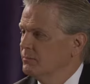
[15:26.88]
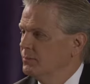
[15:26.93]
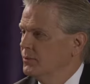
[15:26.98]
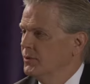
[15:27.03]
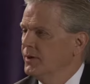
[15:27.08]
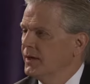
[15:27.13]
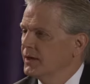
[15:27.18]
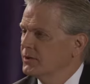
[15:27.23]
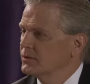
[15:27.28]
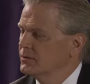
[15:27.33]

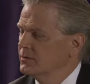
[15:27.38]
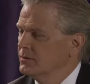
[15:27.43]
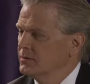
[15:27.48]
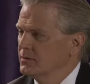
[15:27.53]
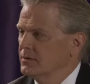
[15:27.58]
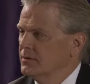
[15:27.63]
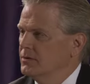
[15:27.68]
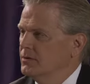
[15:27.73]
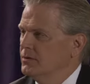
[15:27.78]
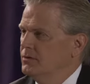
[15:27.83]

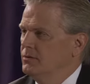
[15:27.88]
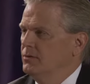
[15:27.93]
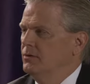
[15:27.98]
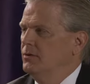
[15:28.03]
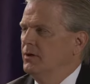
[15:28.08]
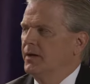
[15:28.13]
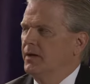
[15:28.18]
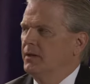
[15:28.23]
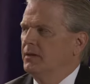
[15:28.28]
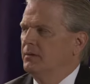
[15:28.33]
predictions, and you'd
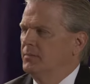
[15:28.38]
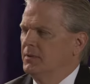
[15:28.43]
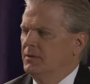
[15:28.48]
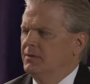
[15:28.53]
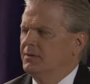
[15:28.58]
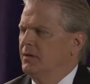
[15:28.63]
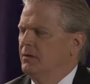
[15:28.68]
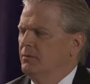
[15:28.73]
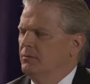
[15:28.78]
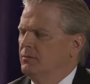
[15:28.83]
look at them and
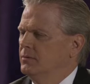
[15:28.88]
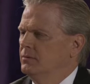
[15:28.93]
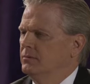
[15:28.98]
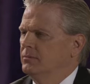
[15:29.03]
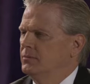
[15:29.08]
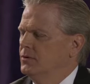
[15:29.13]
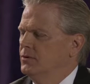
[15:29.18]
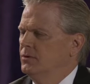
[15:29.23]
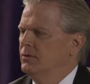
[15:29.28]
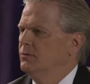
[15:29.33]
say, well,
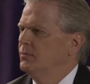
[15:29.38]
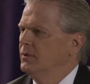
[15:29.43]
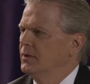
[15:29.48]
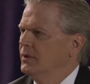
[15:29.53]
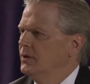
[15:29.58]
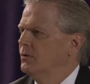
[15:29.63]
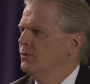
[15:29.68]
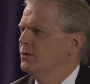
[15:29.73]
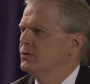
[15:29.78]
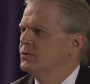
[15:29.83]
you don't
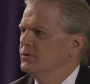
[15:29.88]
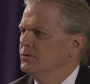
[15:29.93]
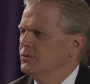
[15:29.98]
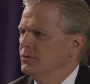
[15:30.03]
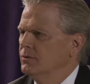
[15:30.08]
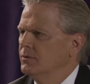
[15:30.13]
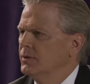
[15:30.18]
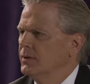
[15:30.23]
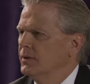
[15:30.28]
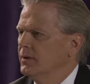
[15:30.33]
really know what you're
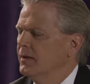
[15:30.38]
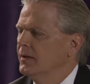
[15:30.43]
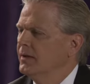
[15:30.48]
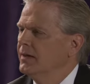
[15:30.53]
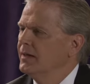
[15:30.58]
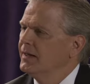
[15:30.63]
doing.